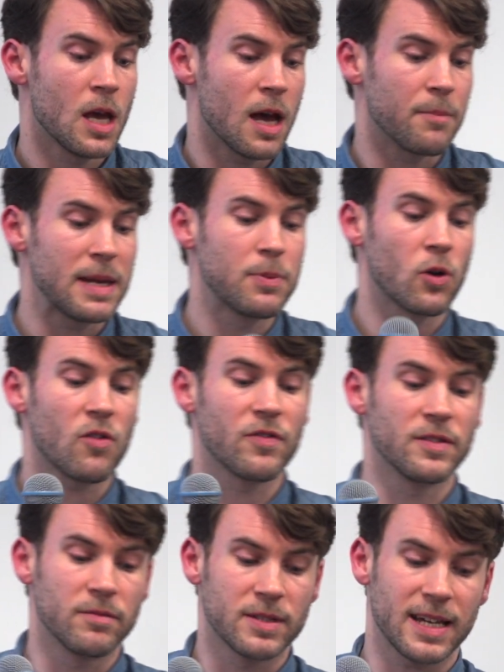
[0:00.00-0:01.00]
And people
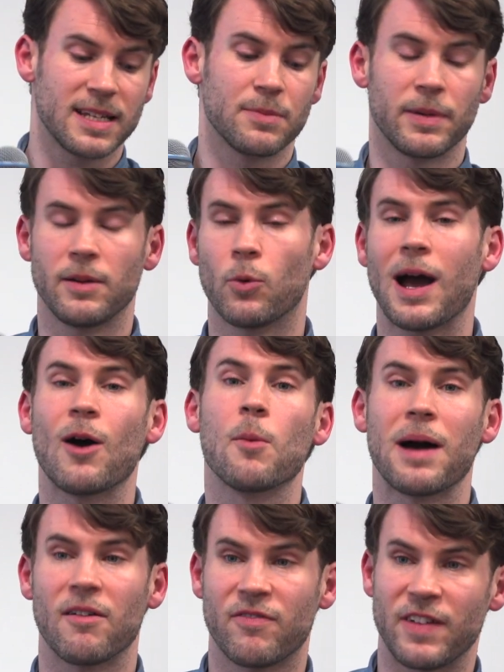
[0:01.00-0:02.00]
often say to me, well, how
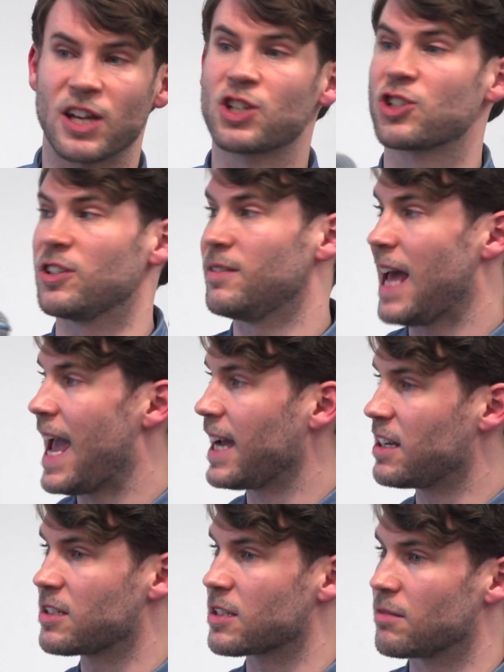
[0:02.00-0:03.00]
about fish and
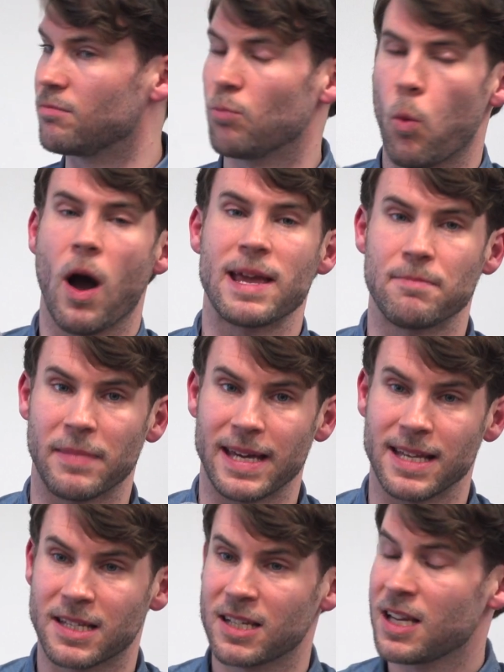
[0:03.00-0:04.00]
eggs and white
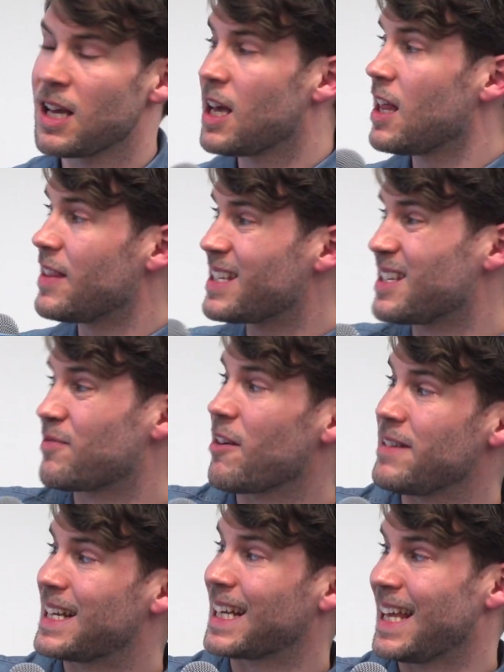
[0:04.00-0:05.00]
meat? This is
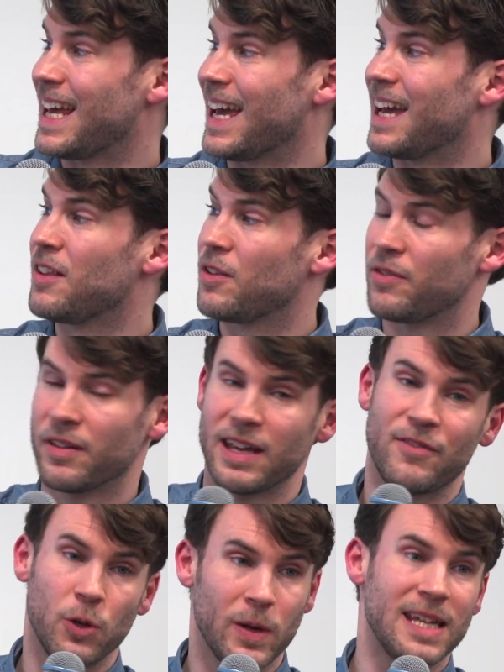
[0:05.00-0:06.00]
very clear that
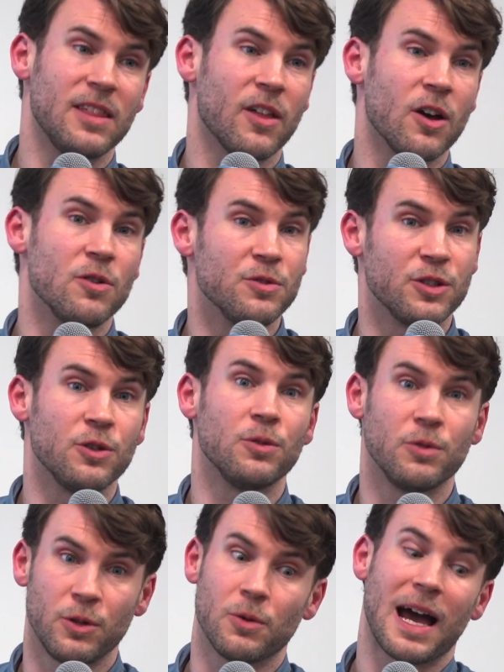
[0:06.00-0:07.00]
if you eat those,
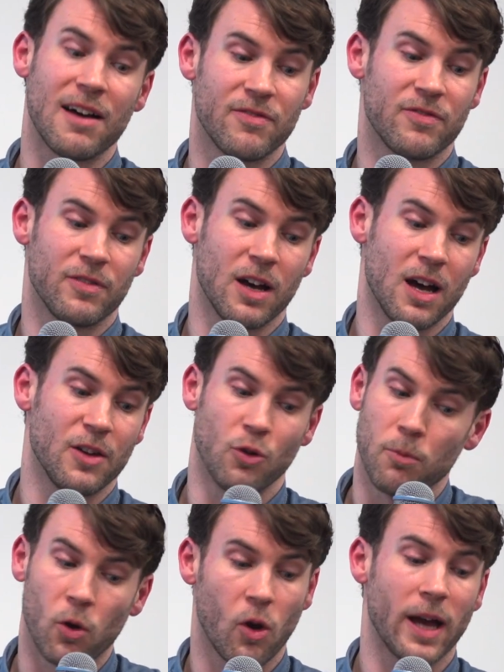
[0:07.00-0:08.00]

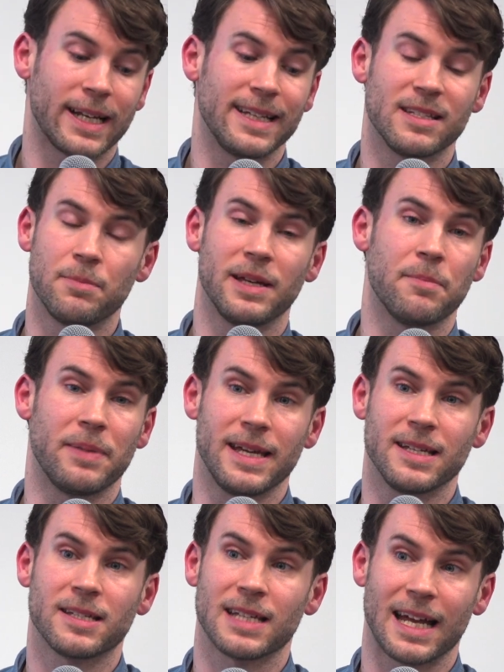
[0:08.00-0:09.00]
you're more likely to be
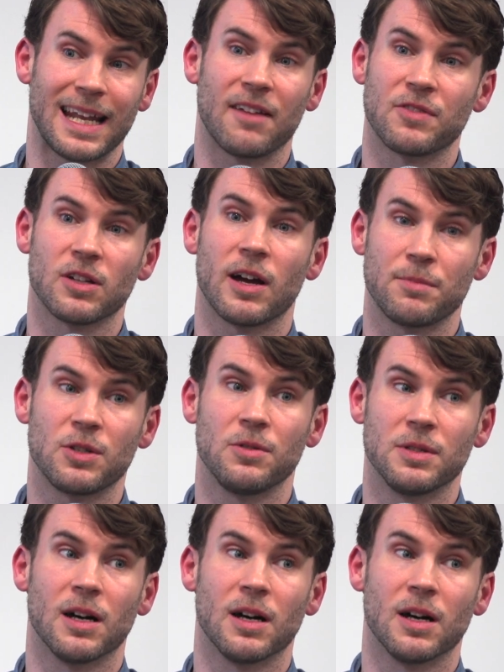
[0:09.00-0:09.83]
obese and have type 2